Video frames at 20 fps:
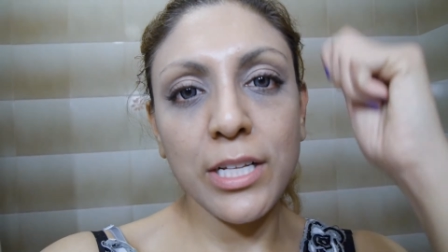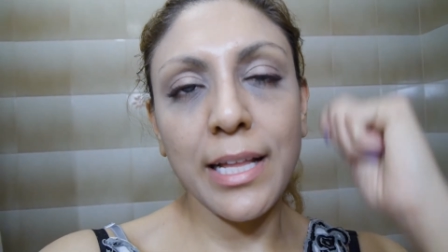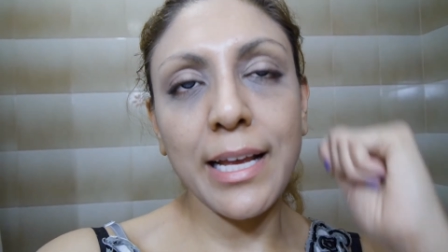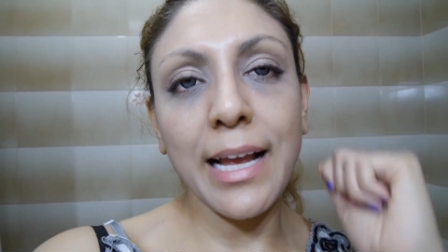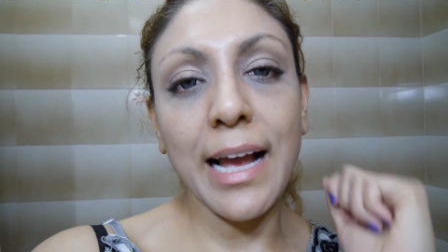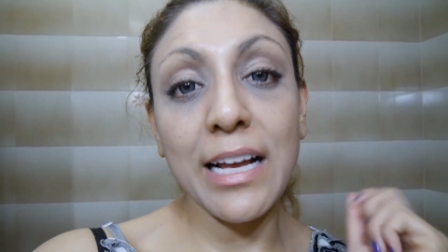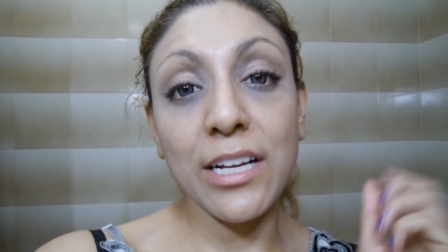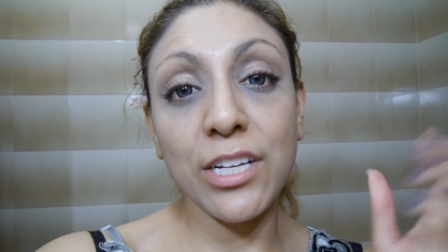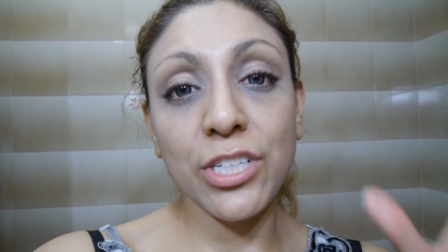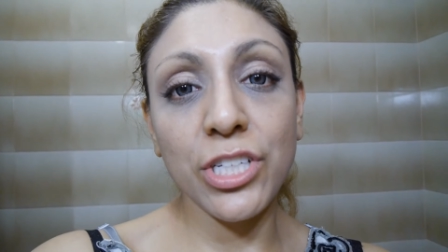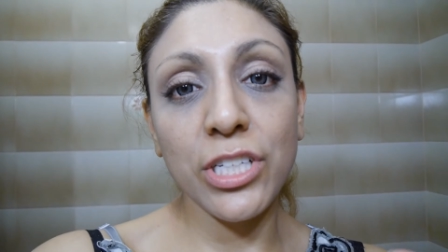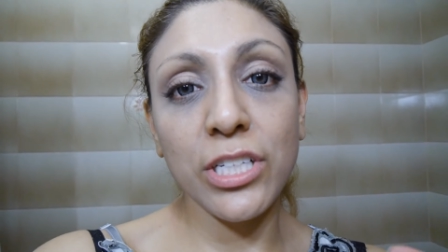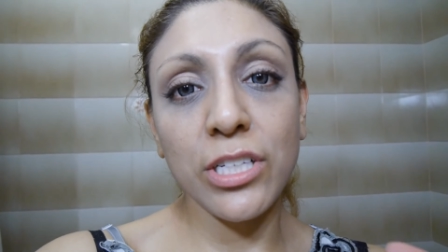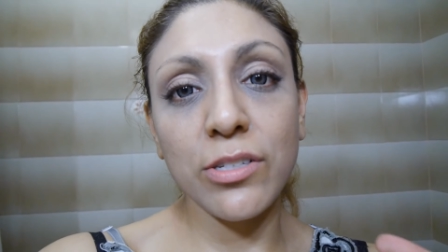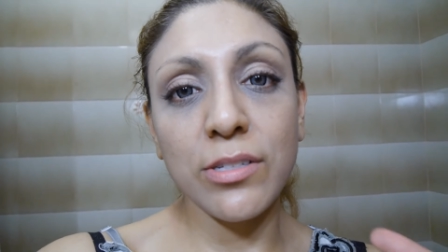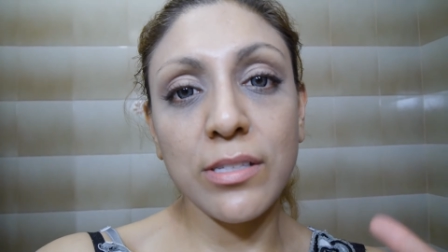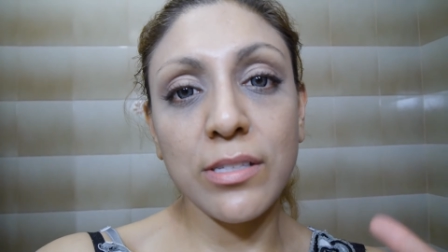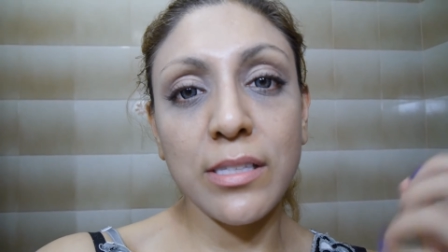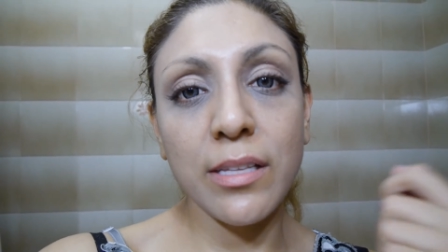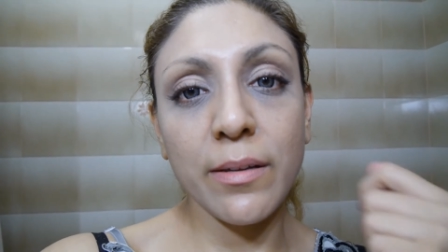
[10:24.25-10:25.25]
Like I
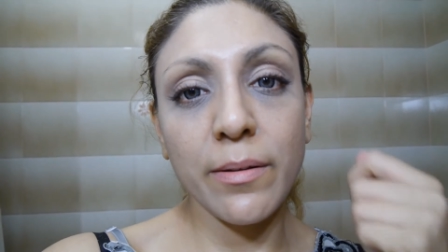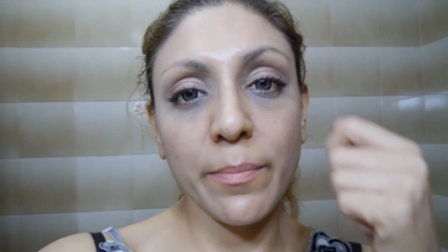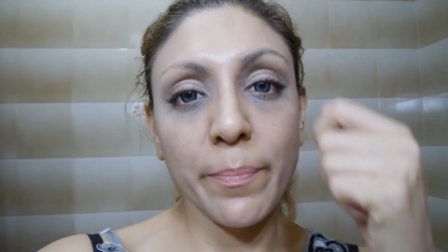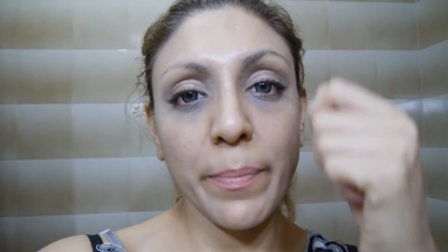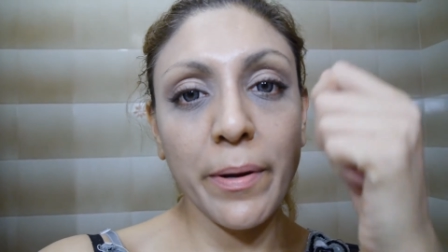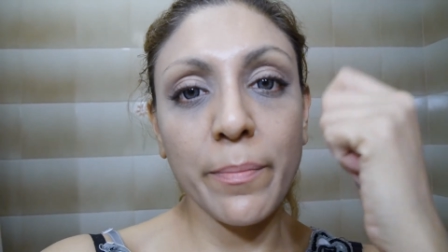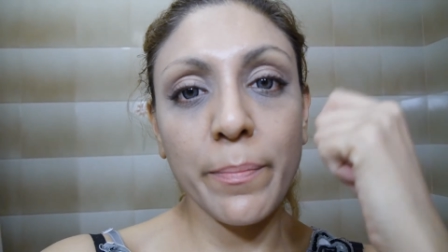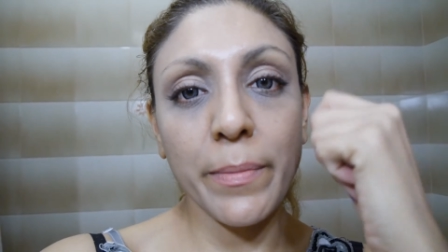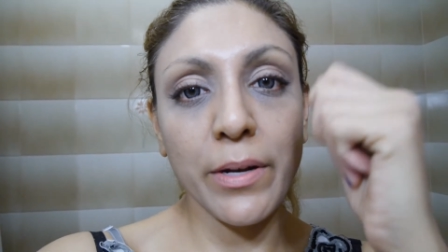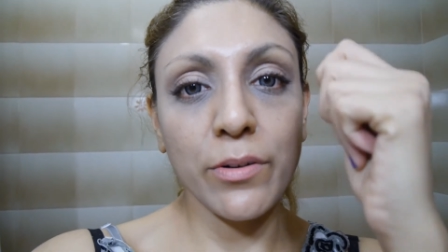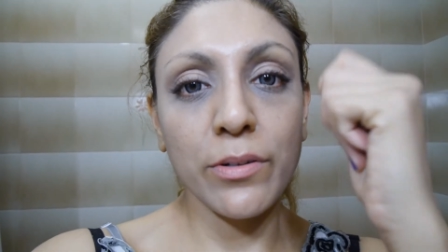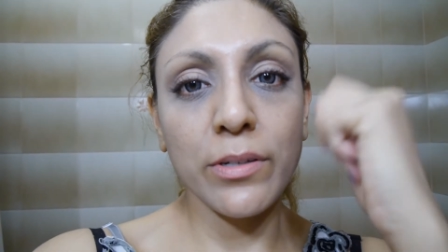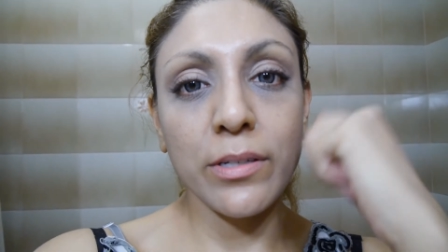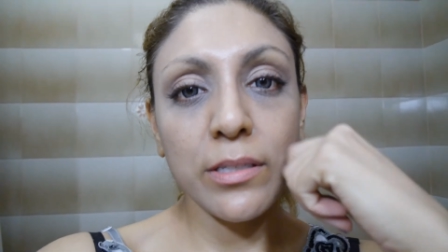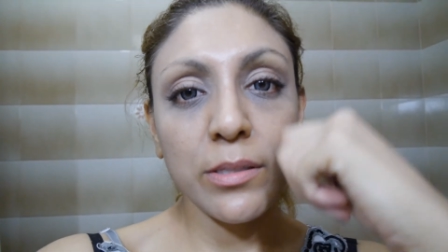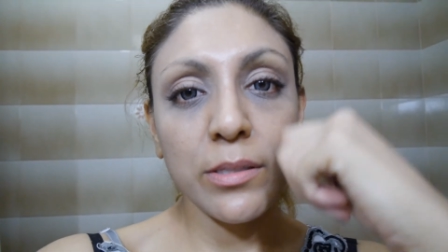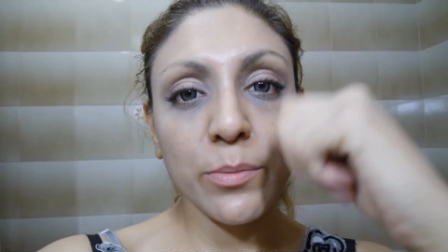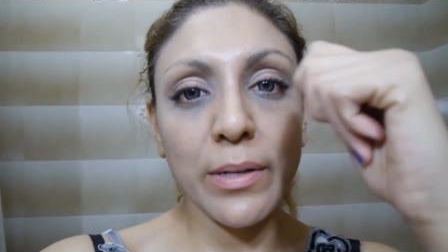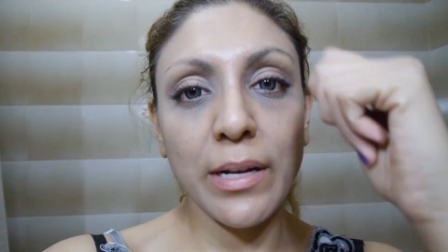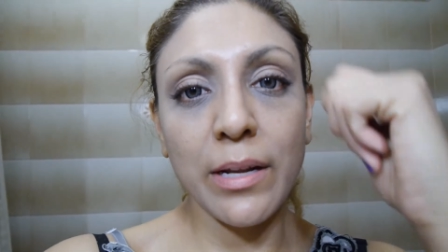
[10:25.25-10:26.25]
actually used the Bare
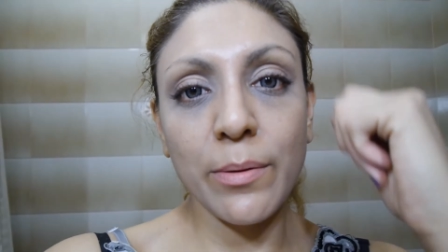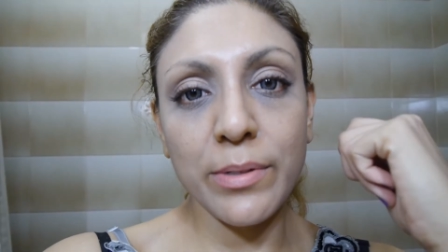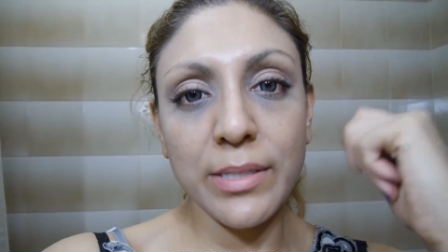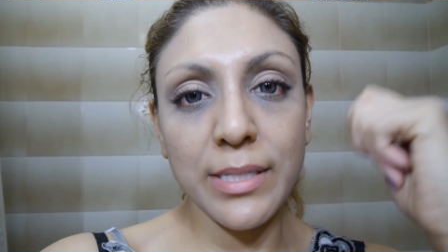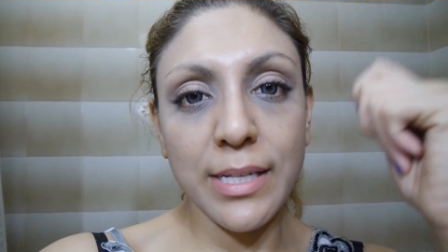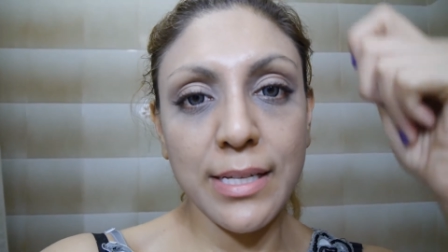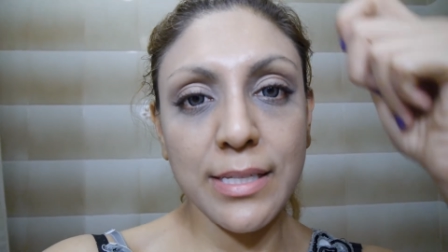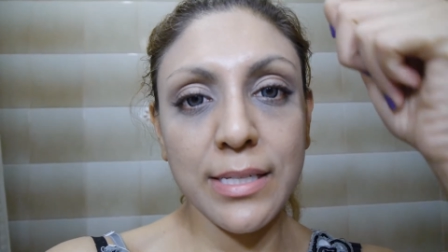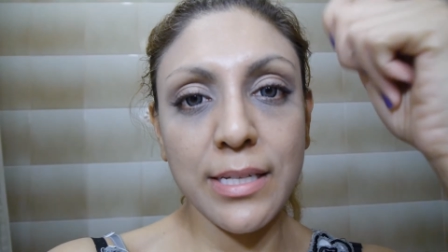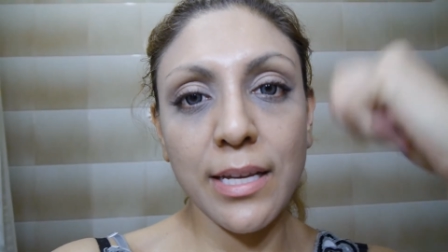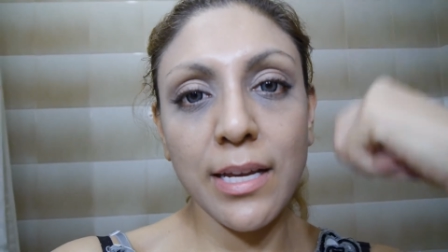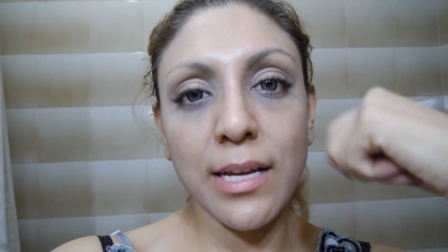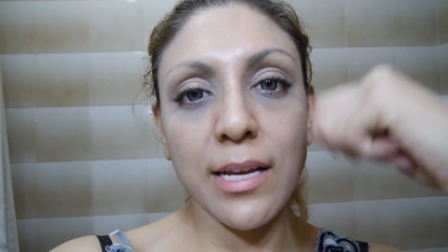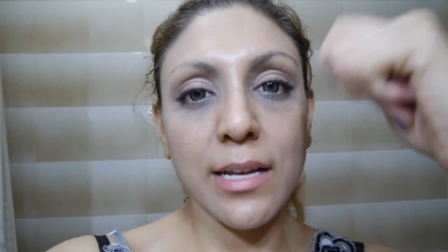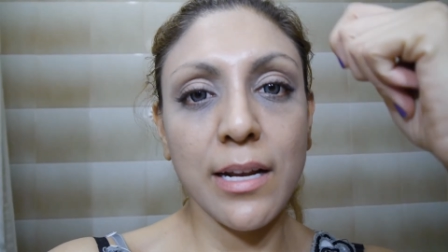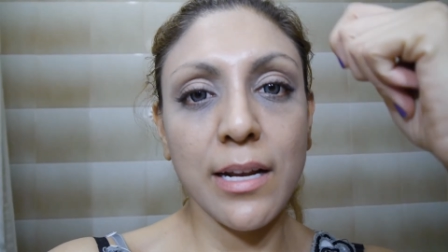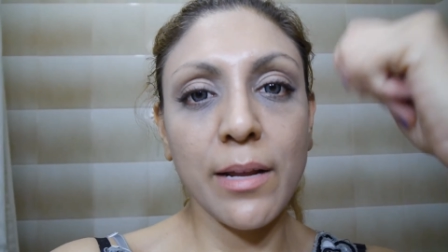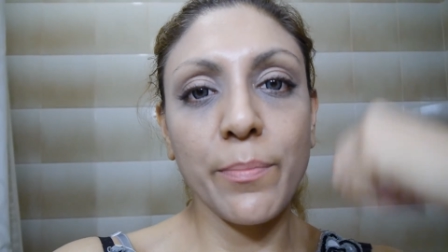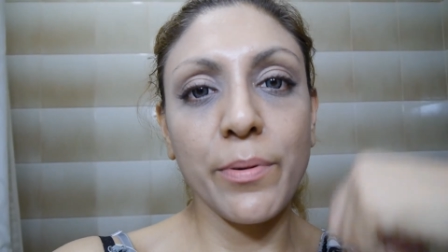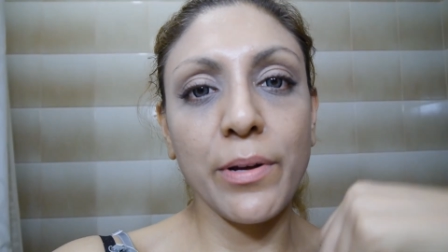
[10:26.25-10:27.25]
Minerals when I was testing it,
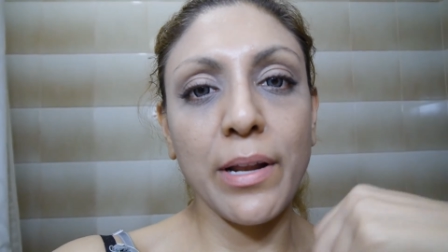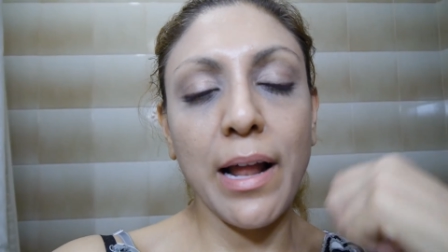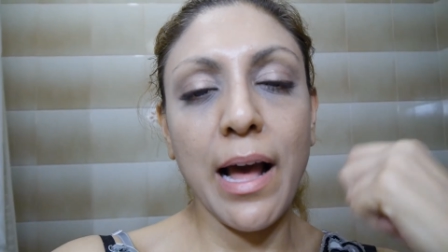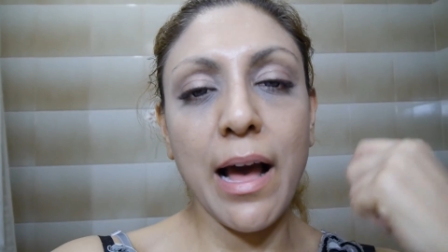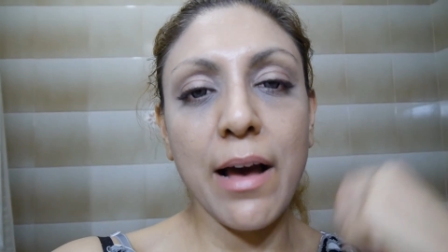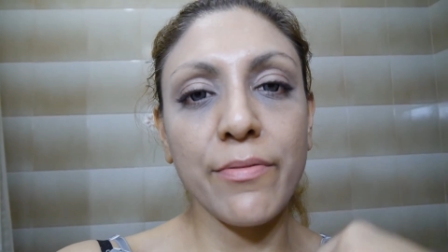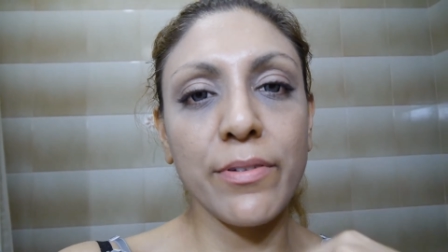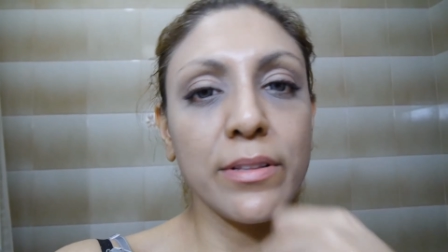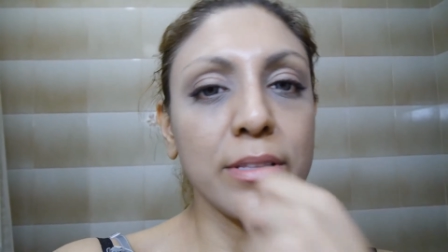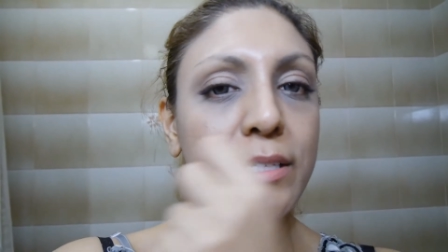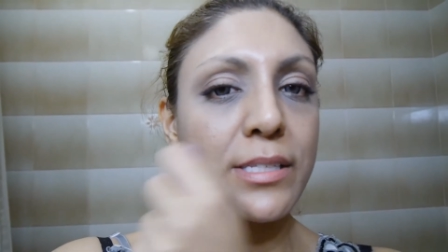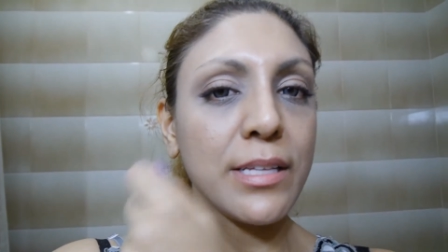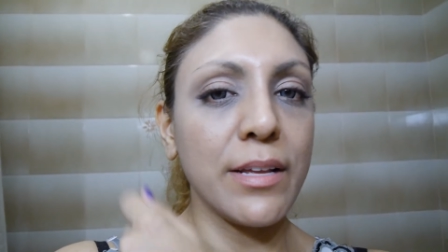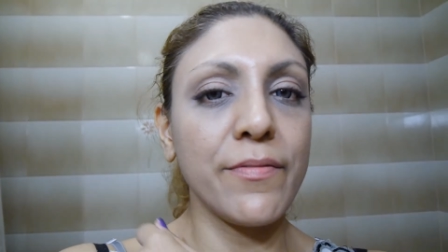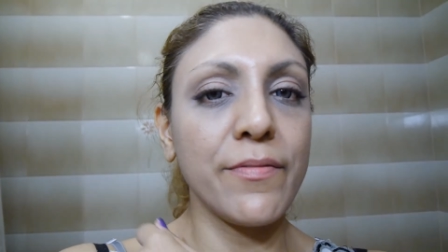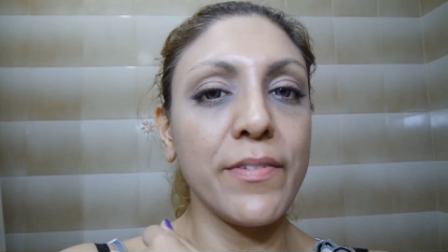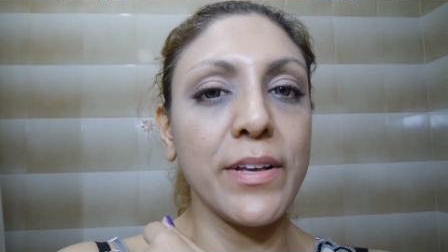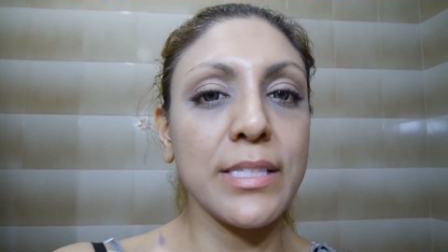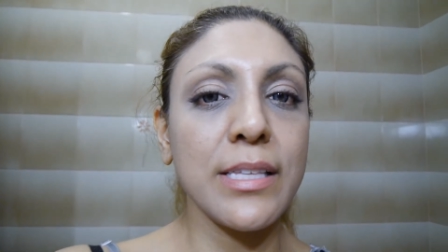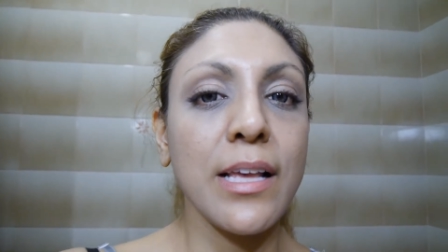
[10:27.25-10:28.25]
and I put half on this
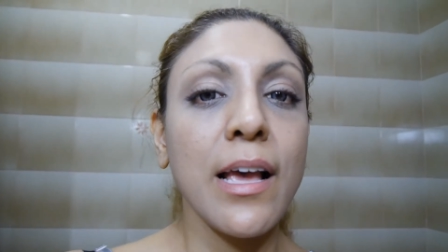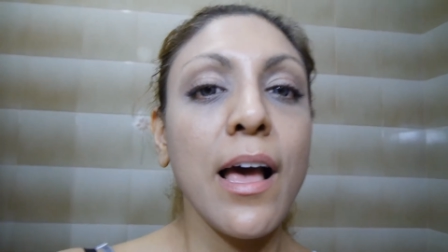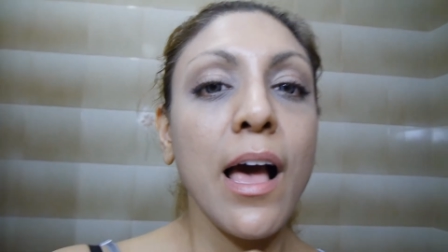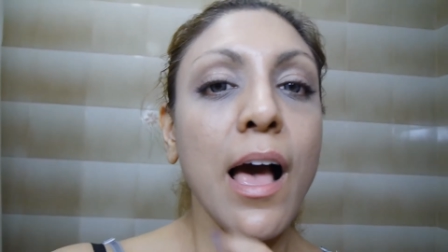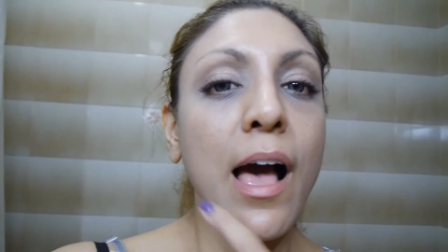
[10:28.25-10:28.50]
side face,